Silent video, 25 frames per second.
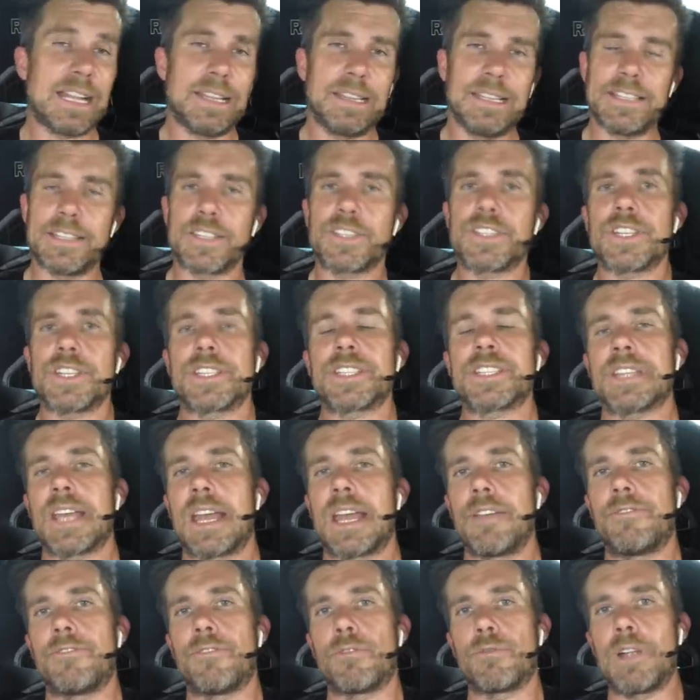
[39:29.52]
Let's just
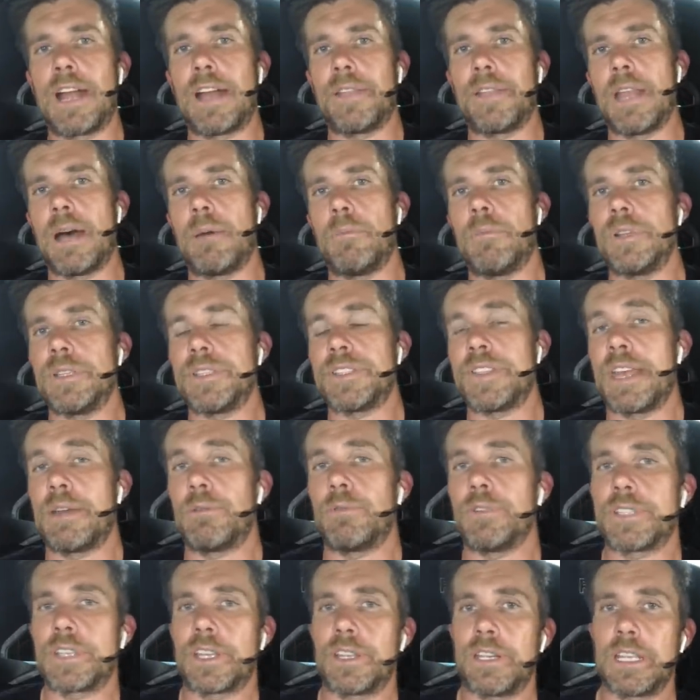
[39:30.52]
say for round numbers
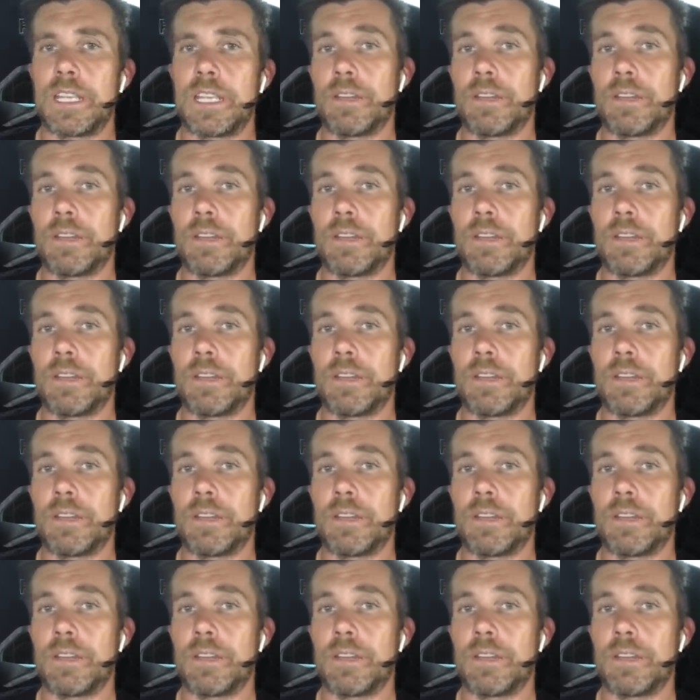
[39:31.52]
that was going